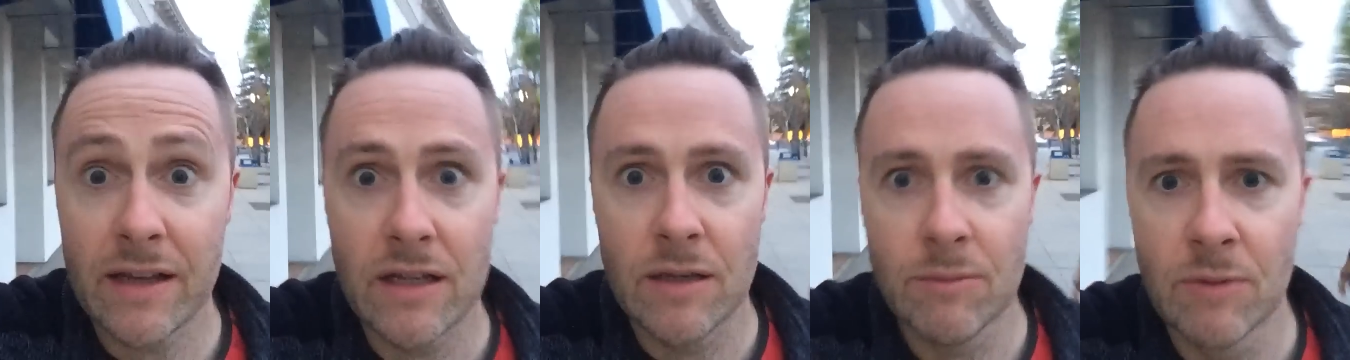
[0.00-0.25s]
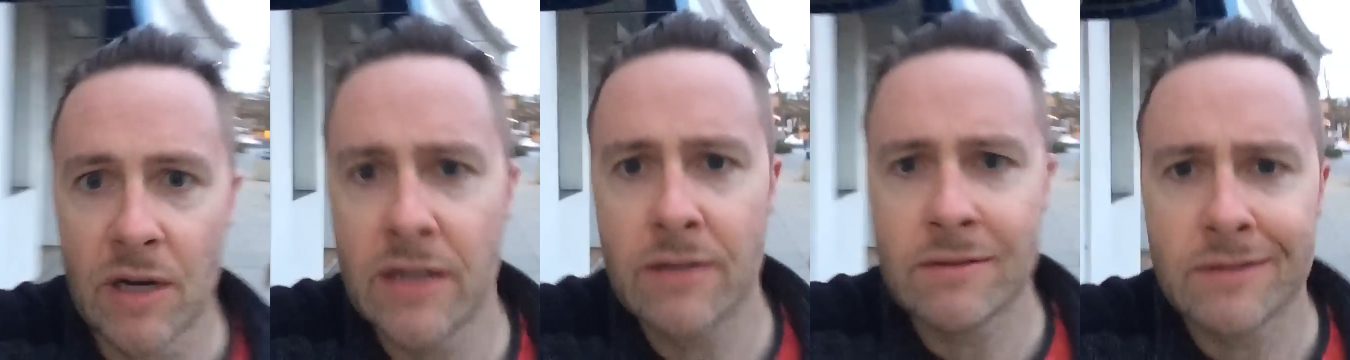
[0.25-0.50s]
And you
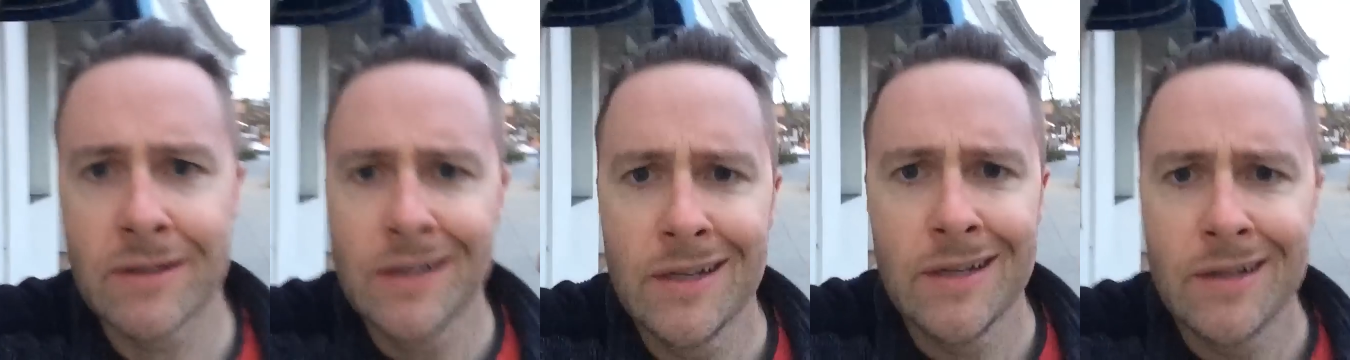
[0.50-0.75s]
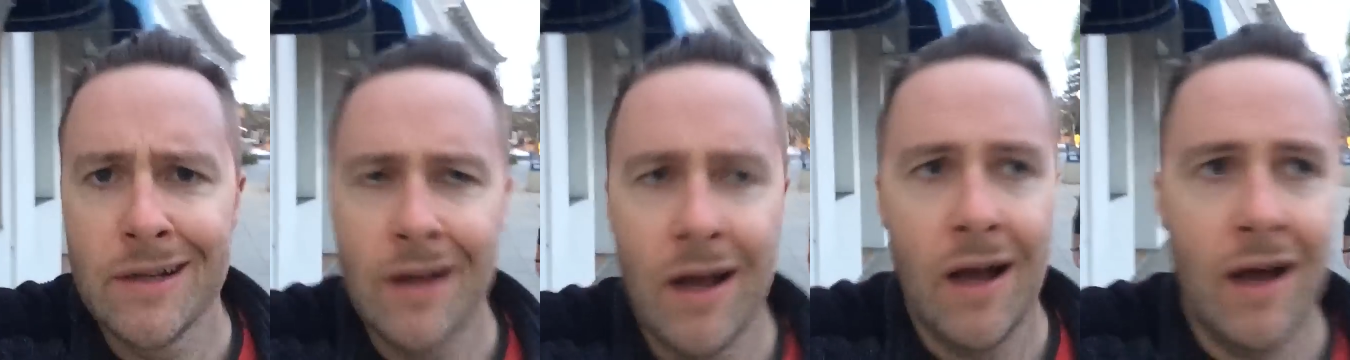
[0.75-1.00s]
might
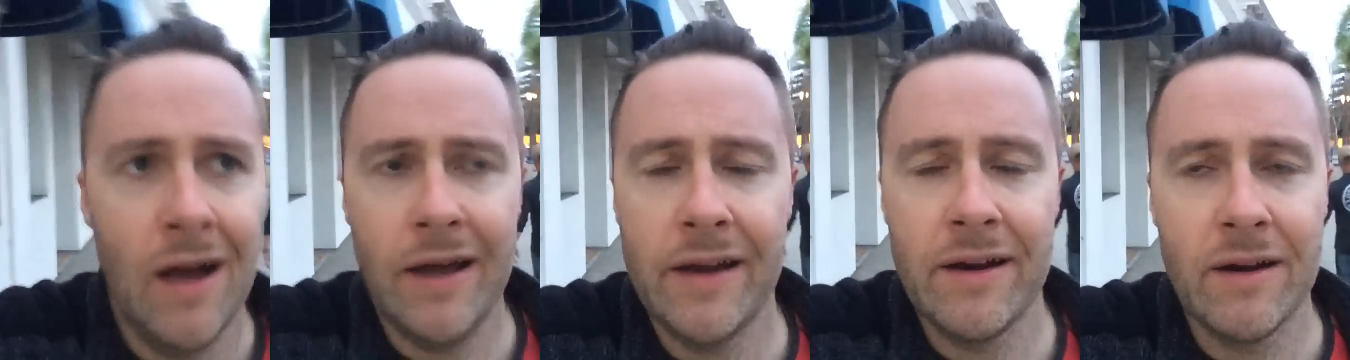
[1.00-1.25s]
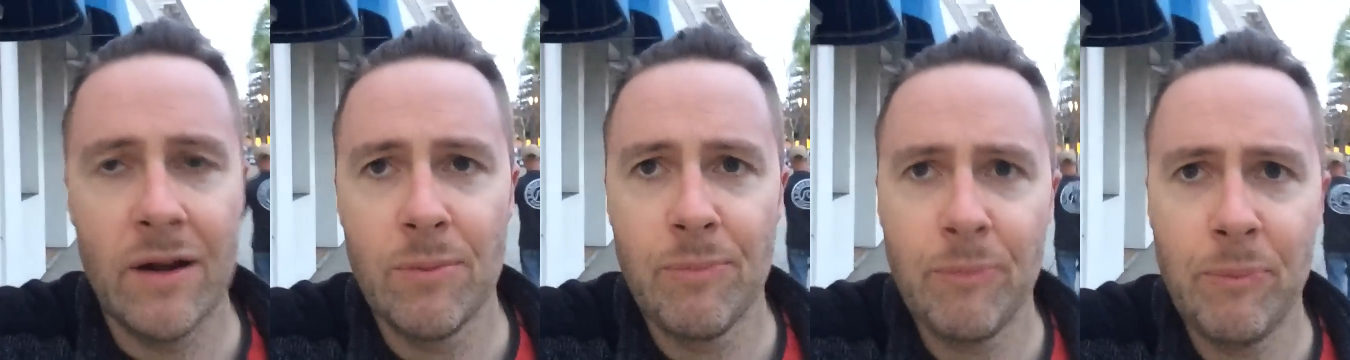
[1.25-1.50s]
I
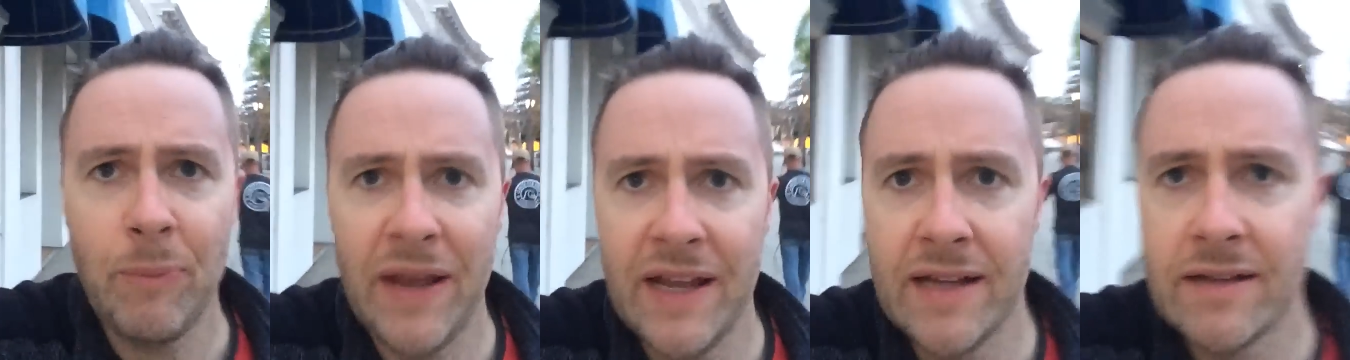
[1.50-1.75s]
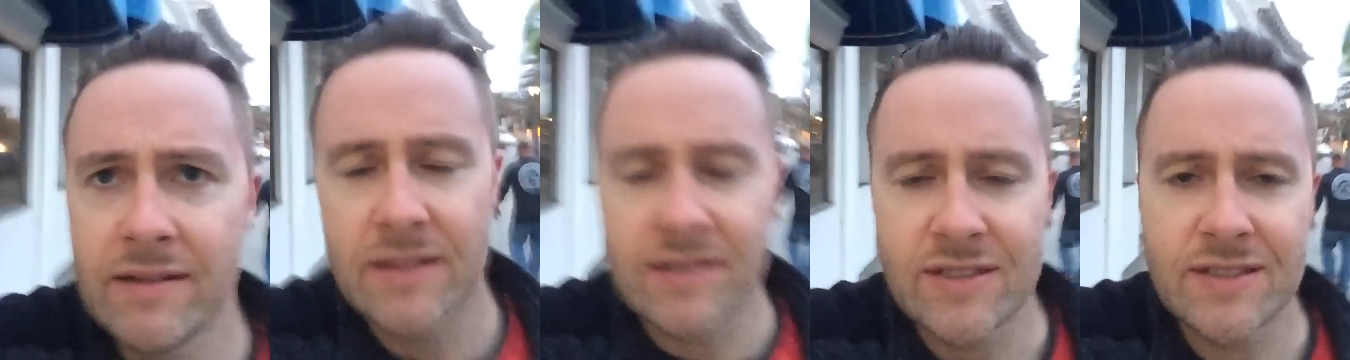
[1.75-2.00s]
don't know,
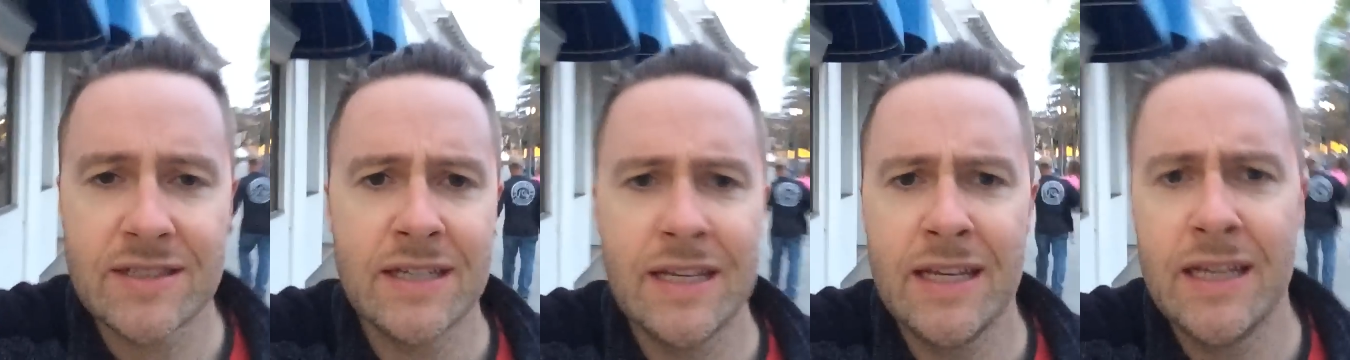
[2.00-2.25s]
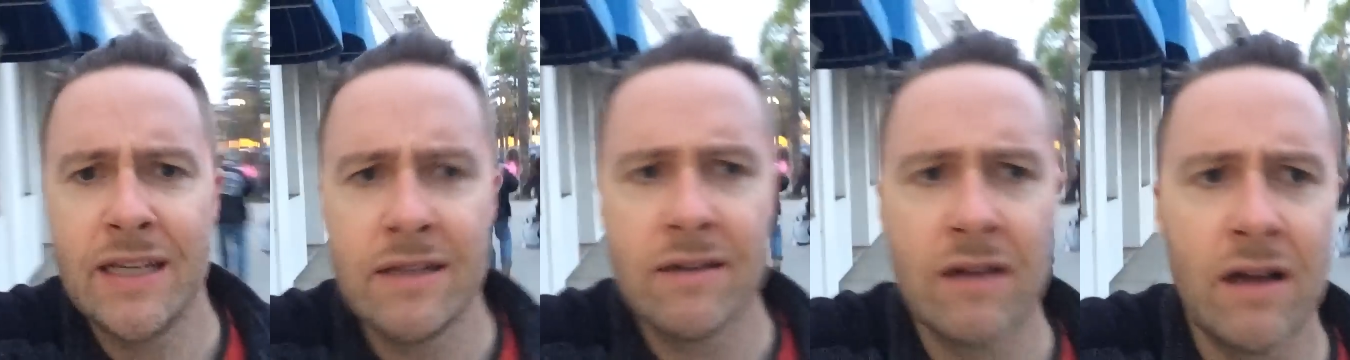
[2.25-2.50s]
paint a
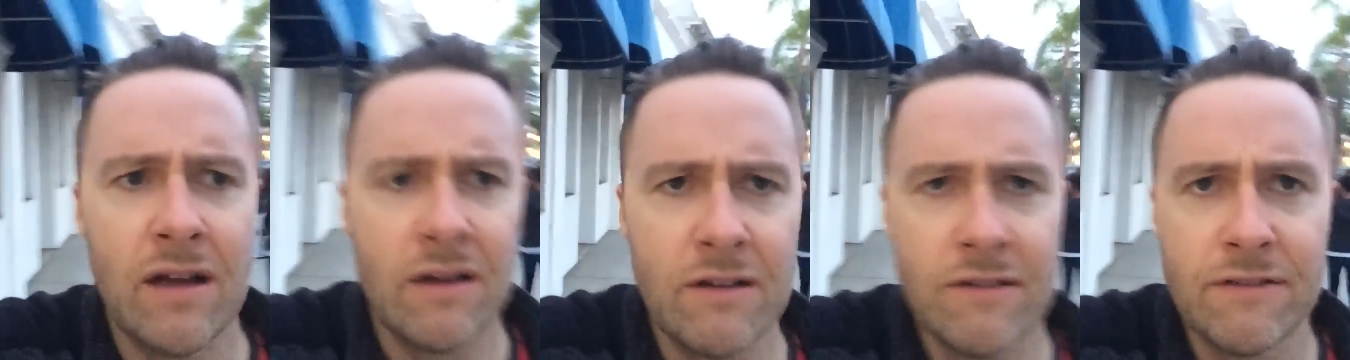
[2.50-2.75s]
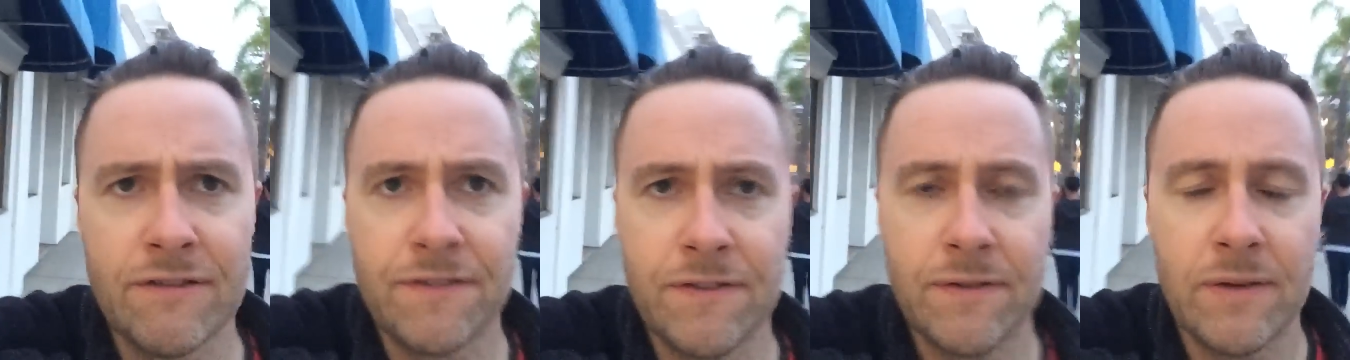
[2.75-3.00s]
scene
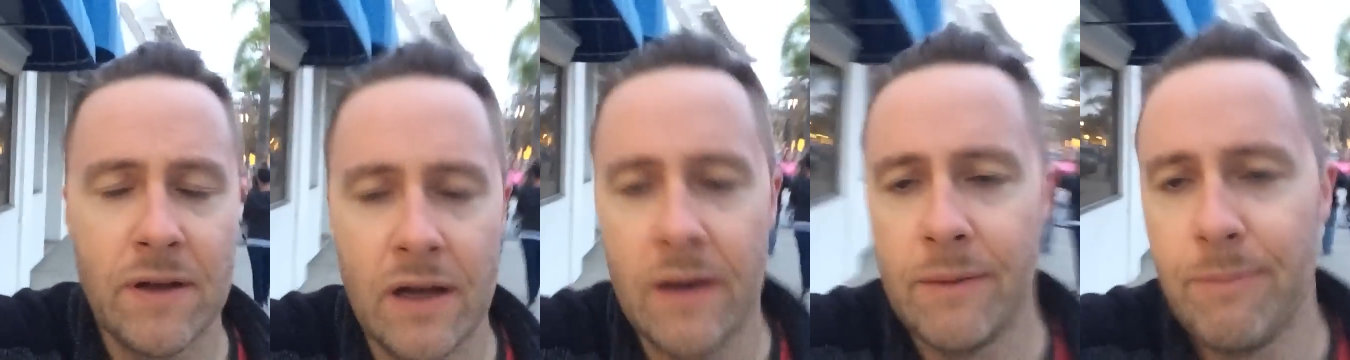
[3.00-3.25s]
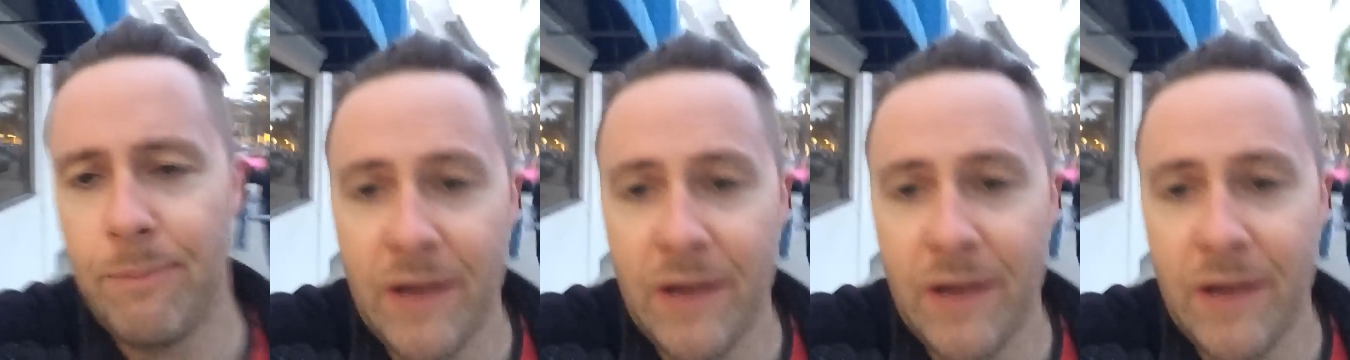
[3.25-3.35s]
of uh,